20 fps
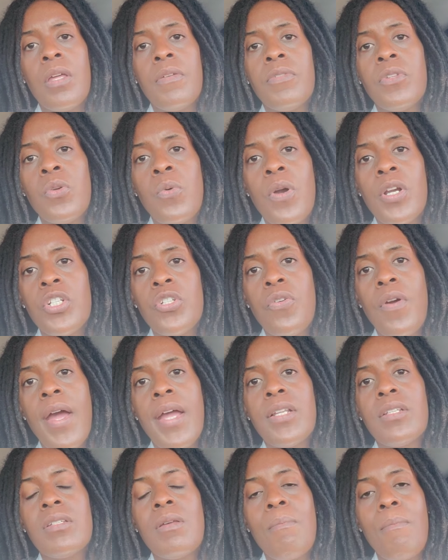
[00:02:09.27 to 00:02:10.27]
if you are
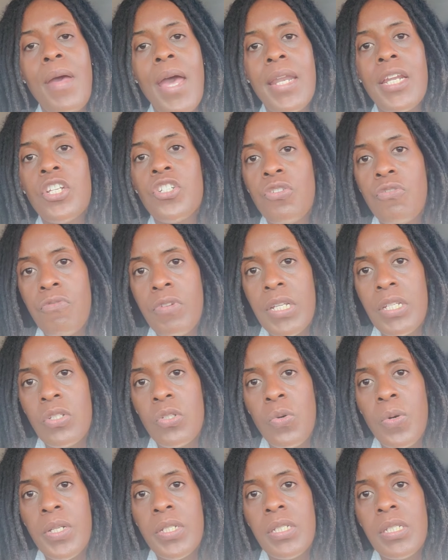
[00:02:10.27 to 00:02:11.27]
trying to manage your
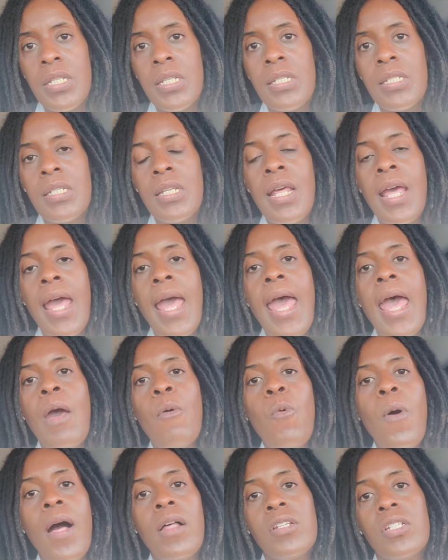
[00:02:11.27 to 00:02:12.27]
resources
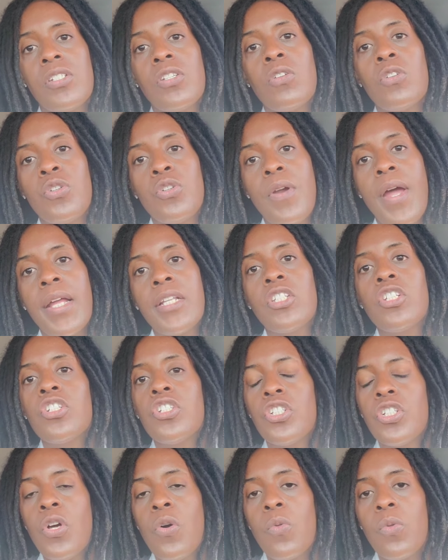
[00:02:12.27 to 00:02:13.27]
while still trying
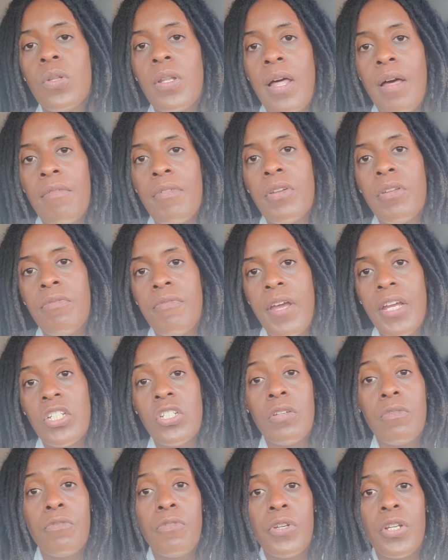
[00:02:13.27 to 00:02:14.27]
to show love and
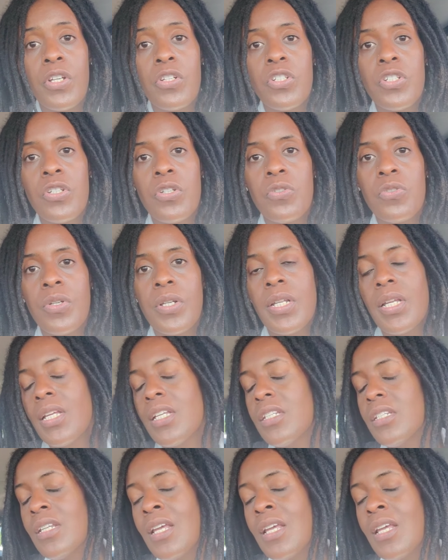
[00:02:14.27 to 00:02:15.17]
affection for your children.